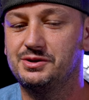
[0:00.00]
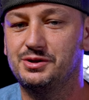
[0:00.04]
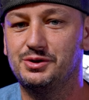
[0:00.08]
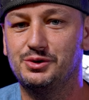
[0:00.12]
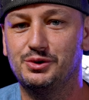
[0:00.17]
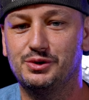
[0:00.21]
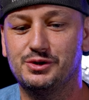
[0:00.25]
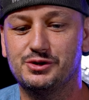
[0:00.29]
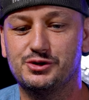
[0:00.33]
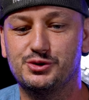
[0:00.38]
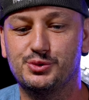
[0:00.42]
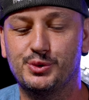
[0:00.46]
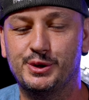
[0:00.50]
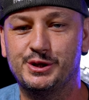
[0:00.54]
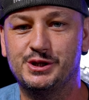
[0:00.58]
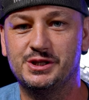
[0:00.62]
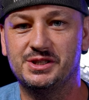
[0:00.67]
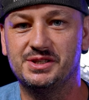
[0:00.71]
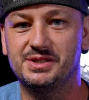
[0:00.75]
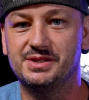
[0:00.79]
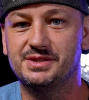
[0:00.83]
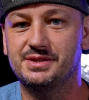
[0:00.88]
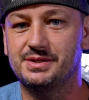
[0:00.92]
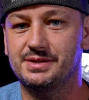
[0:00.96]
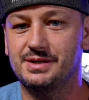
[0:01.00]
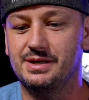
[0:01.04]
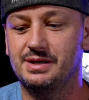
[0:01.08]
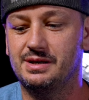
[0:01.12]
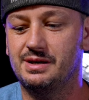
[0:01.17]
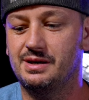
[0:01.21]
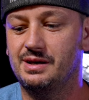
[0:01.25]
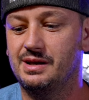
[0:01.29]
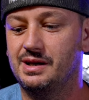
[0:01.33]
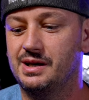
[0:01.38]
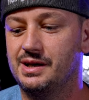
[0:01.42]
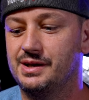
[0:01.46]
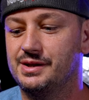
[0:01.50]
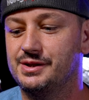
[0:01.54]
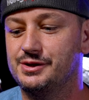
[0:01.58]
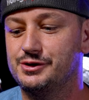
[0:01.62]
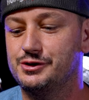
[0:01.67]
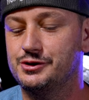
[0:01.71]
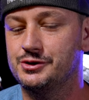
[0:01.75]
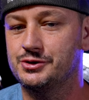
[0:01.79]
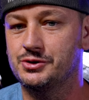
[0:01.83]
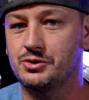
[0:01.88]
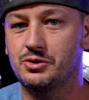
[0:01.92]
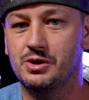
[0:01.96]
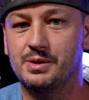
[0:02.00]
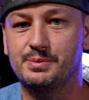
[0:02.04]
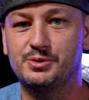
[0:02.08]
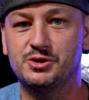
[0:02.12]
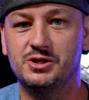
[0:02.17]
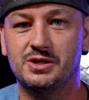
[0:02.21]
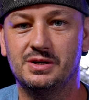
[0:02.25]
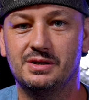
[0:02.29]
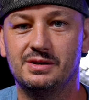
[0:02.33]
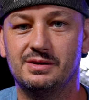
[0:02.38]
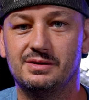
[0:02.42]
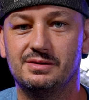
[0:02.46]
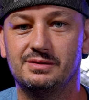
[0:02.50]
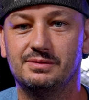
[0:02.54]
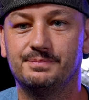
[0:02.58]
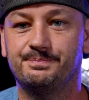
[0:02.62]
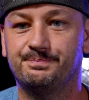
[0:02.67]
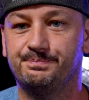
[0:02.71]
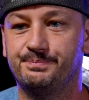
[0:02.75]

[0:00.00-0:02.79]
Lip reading: to the switches in the description,